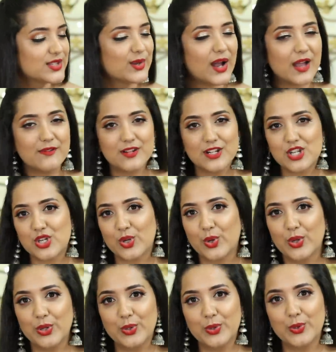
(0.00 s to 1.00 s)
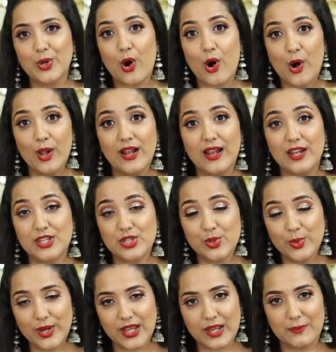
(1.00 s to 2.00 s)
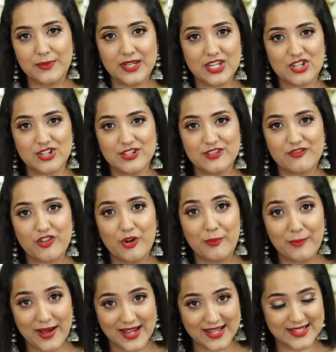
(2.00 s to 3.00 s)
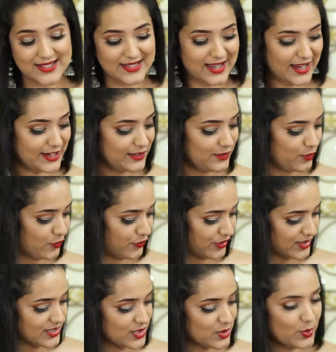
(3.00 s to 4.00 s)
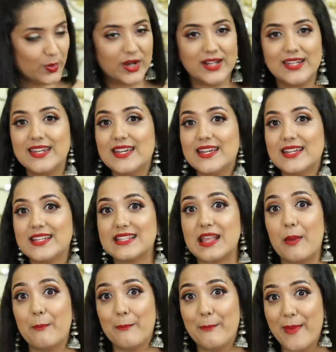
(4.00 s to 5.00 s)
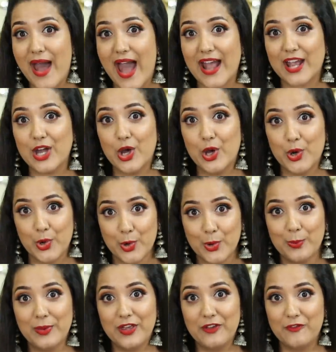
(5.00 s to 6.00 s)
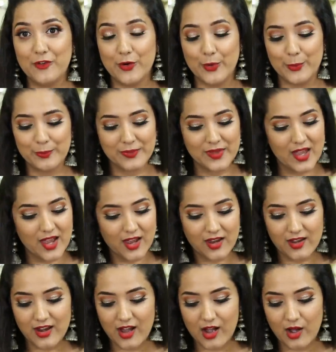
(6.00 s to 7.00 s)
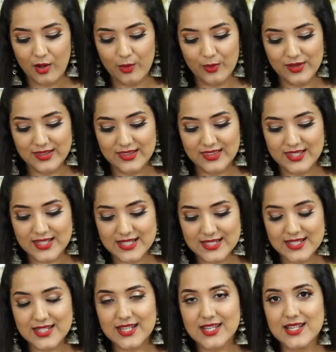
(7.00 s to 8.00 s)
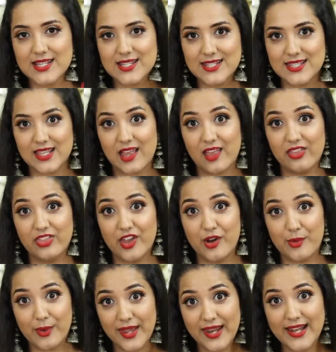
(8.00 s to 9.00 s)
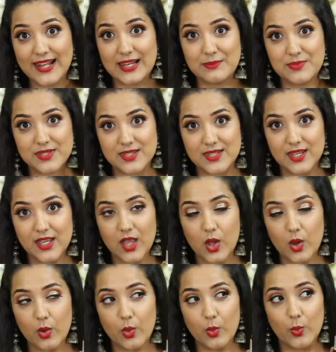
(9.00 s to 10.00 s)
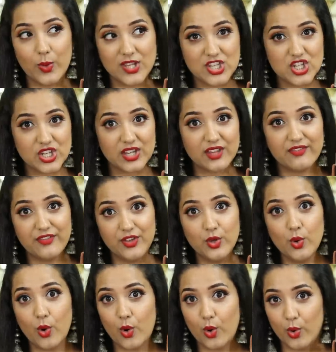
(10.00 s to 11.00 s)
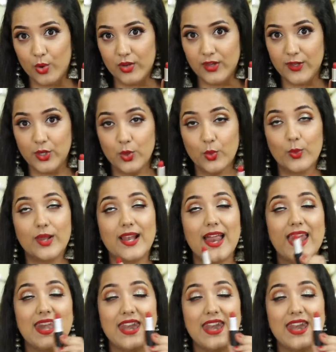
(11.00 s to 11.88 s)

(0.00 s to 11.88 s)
So I will show you all two recommendations from my side. First one is MAC Ruby Woo. Now this is the red lipstick which if you own, you will